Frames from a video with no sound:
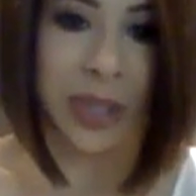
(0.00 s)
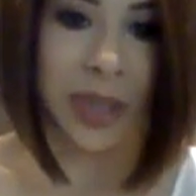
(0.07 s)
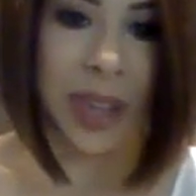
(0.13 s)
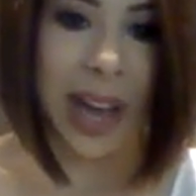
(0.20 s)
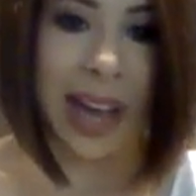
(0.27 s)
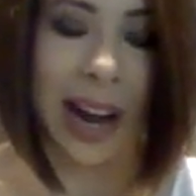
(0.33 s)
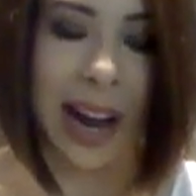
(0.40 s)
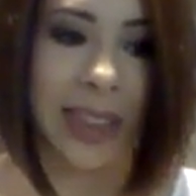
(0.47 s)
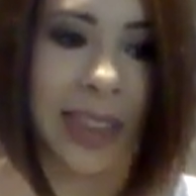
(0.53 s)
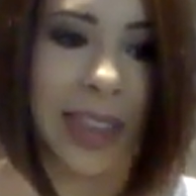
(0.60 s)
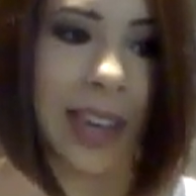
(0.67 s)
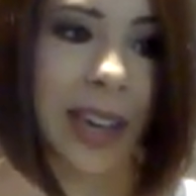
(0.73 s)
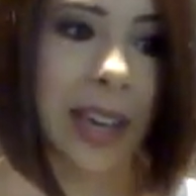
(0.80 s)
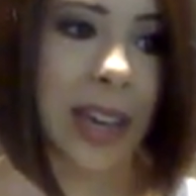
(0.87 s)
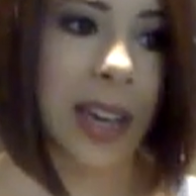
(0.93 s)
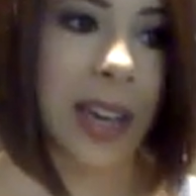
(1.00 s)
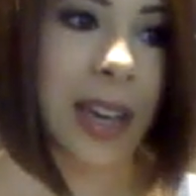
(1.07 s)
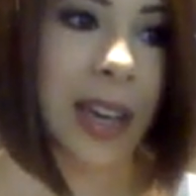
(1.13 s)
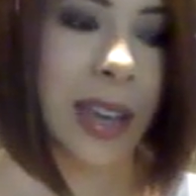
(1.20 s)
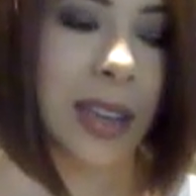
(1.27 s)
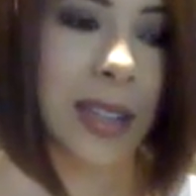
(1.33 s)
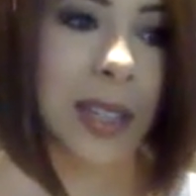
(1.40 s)
do that. I think,
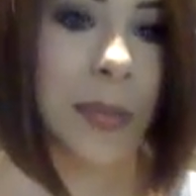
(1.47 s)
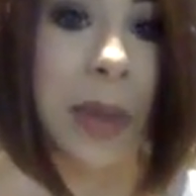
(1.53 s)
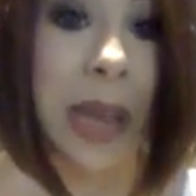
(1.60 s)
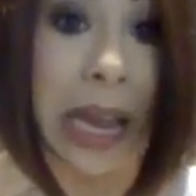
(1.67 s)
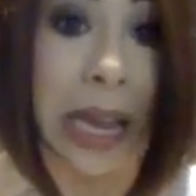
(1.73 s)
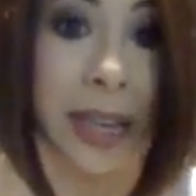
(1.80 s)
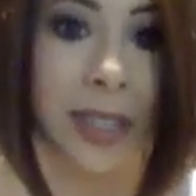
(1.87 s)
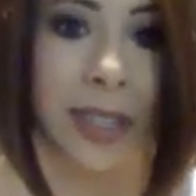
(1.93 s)
to me, it